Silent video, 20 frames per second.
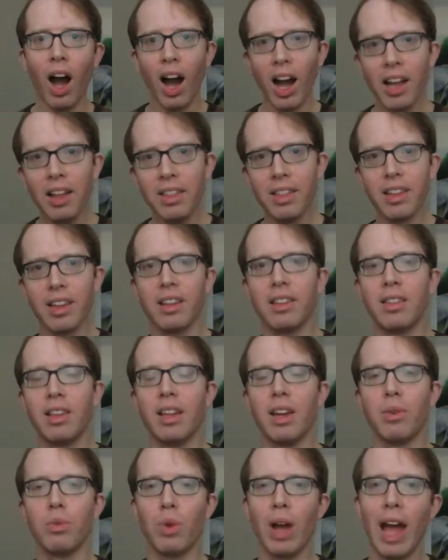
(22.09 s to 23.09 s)
I think
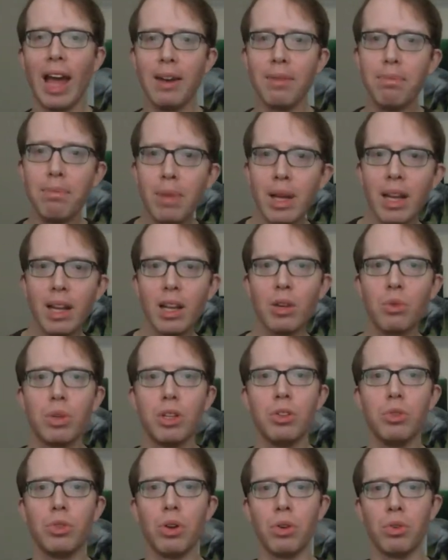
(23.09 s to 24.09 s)
that admitting
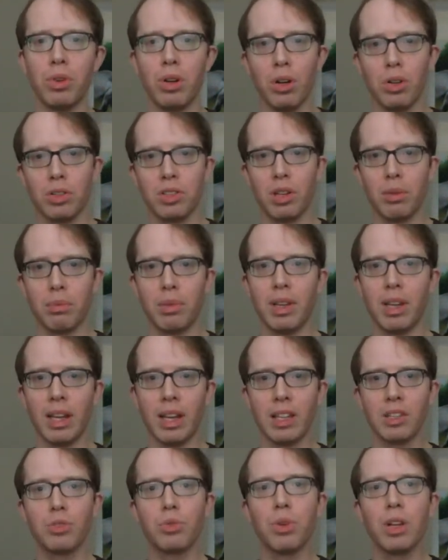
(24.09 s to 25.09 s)
when you don't know something
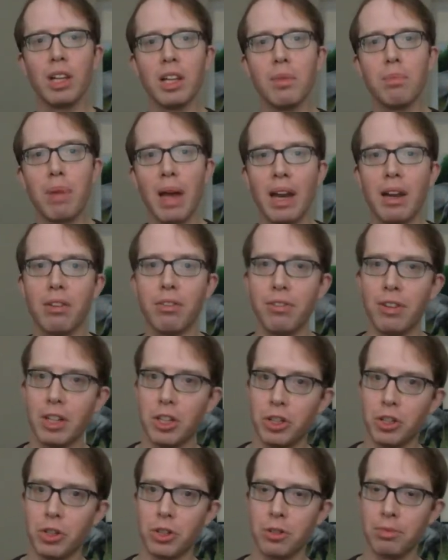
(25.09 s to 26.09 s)
is really
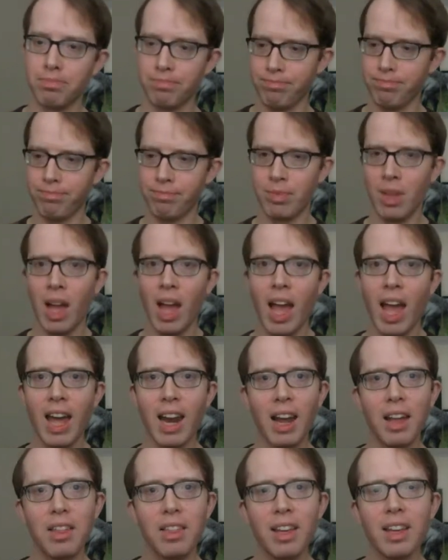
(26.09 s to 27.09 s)
beneficial,
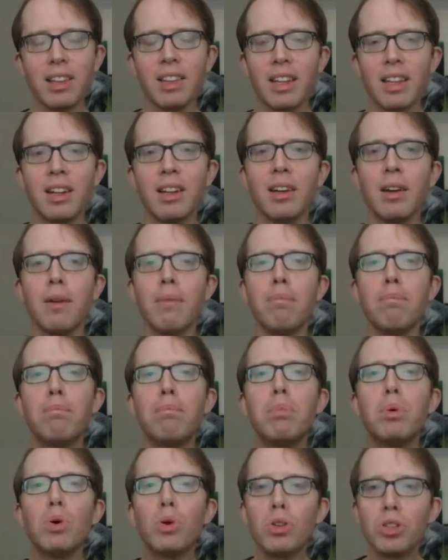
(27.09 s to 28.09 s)
and I think that
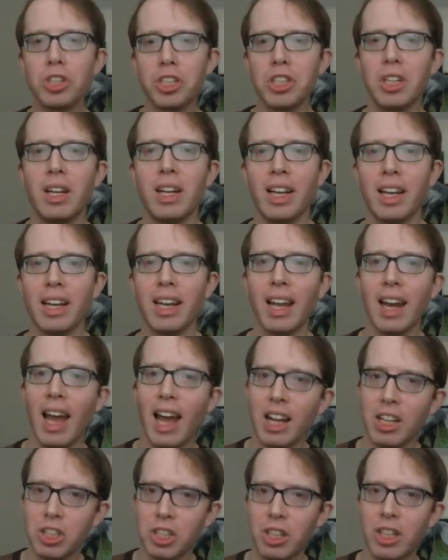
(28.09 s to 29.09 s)
bullshitting can
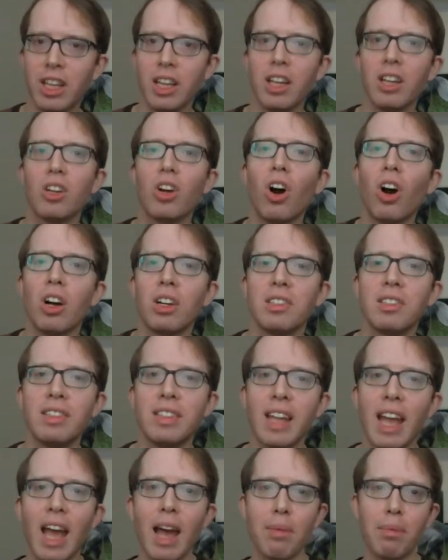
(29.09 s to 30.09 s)
actually cause
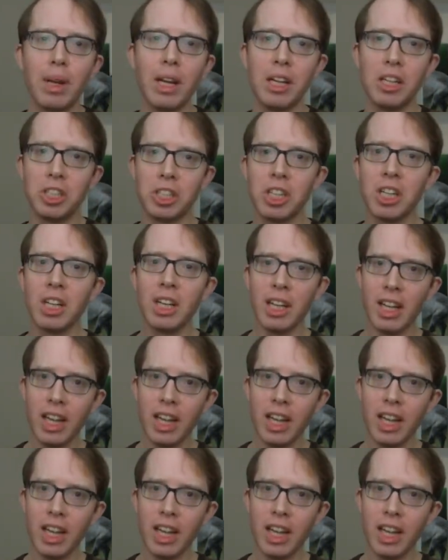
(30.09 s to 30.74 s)
damage